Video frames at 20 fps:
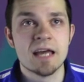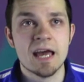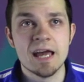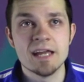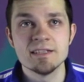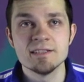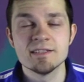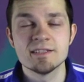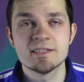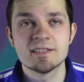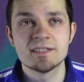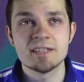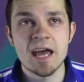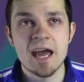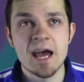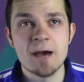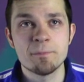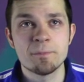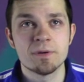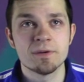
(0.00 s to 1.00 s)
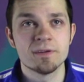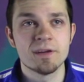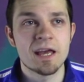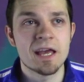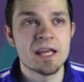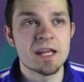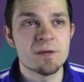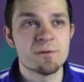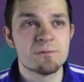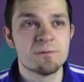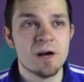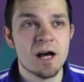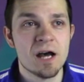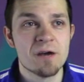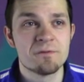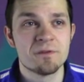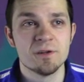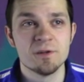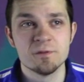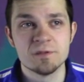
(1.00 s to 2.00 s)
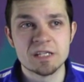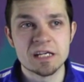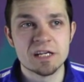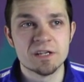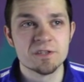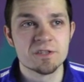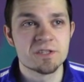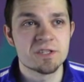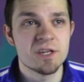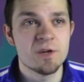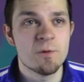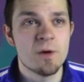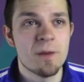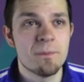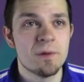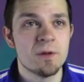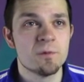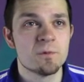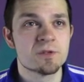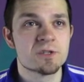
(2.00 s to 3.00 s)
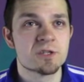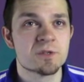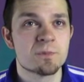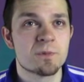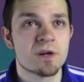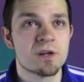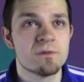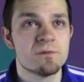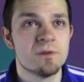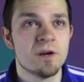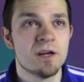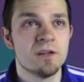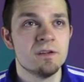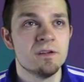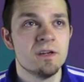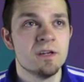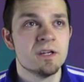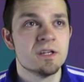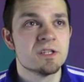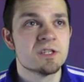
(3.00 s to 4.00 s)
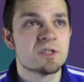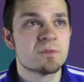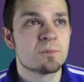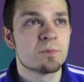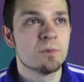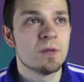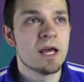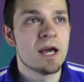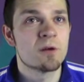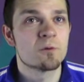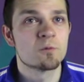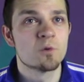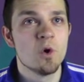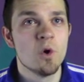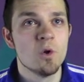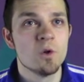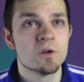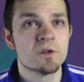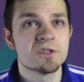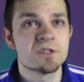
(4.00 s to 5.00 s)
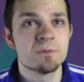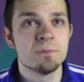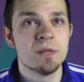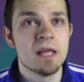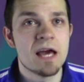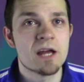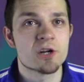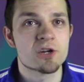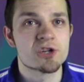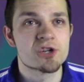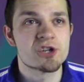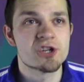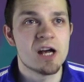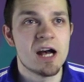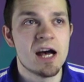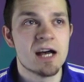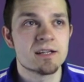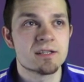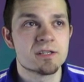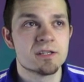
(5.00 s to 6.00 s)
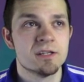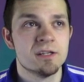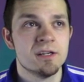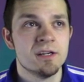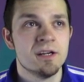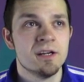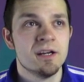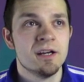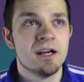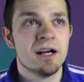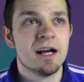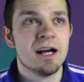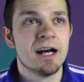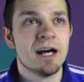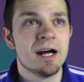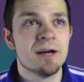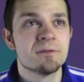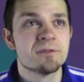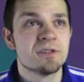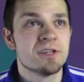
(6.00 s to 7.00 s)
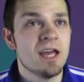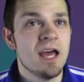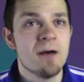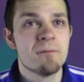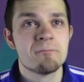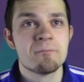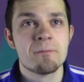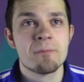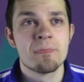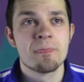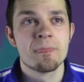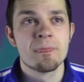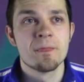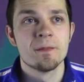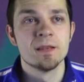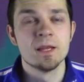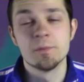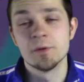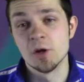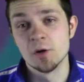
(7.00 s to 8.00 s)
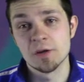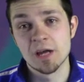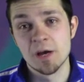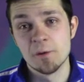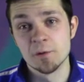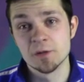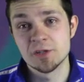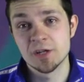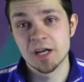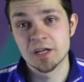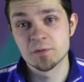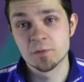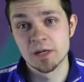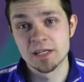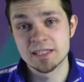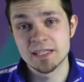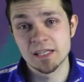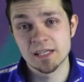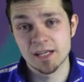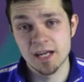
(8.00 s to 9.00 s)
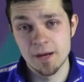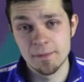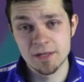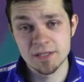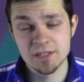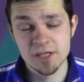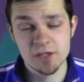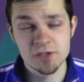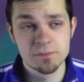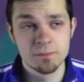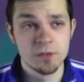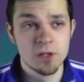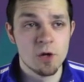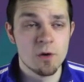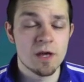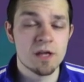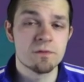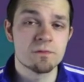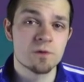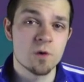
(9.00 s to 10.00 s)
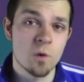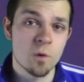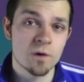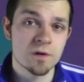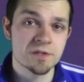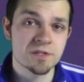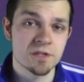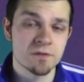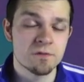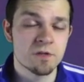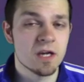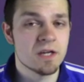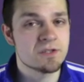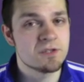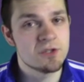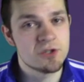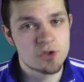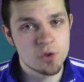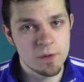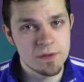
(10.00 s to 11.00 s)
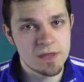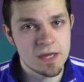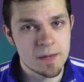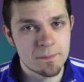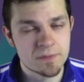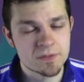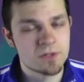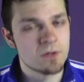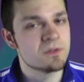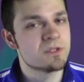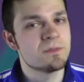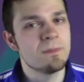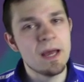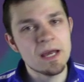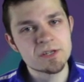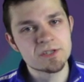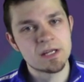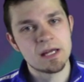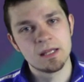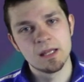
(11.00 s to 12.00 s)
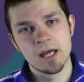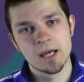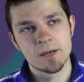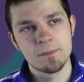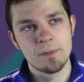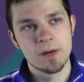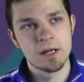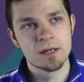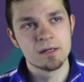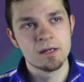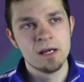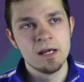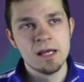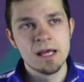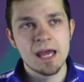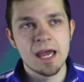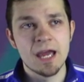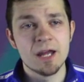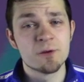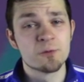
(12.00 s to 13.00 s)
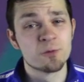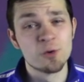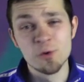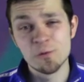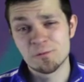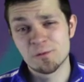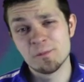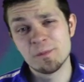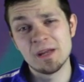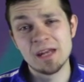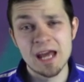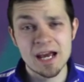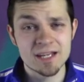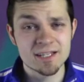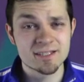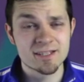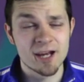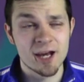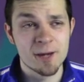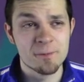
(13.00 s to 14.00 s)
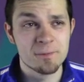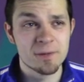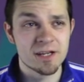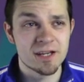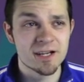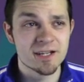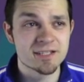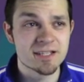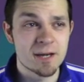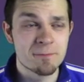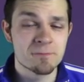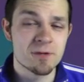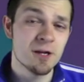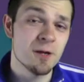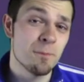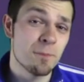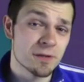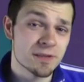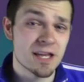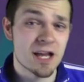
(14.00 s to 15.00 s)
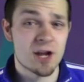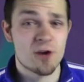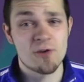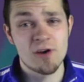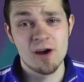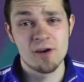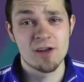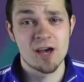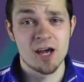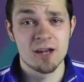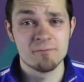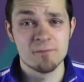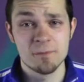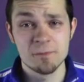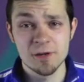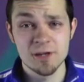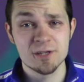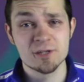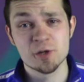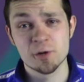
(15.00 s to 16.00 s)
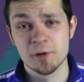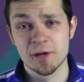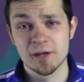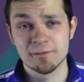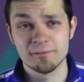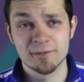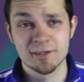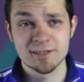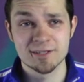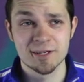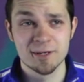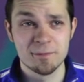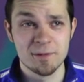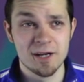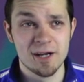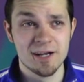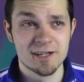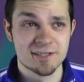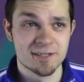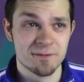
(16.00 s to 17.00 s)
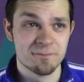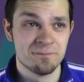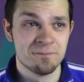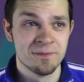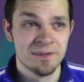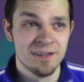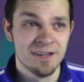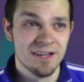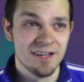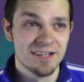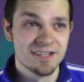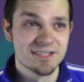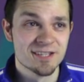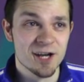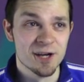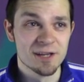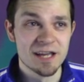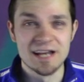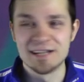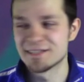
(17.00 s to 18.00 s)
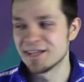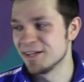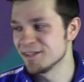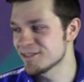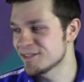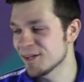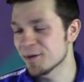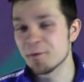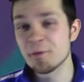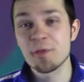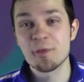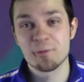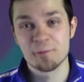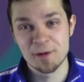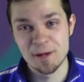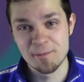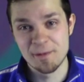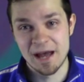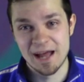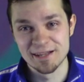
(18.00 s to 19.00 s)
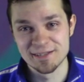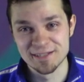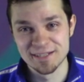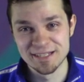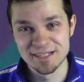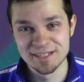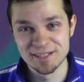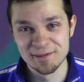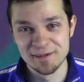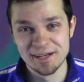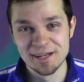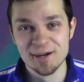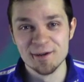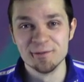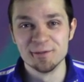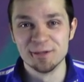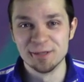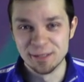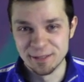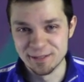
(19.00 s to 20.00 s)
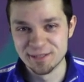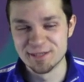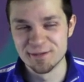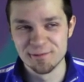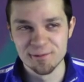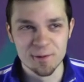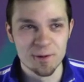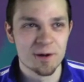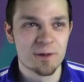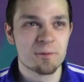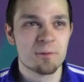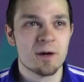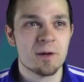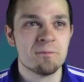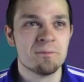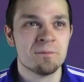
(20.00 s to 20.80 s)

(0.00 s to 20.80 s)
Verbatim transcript: zap 85, the new DLC weapon, which is pretty fun. Splat Roller, Splatter Shot. Uh, so yeah, let me know what you guys want to see in the comment section below. And of course, if you guys enjoyed the episode, smash that like button and root for me next time because I'm going to put that crown on. I'm going to do it. It's going to be awesome. So yes, I'll stick with three matches so I don't lose the fourth one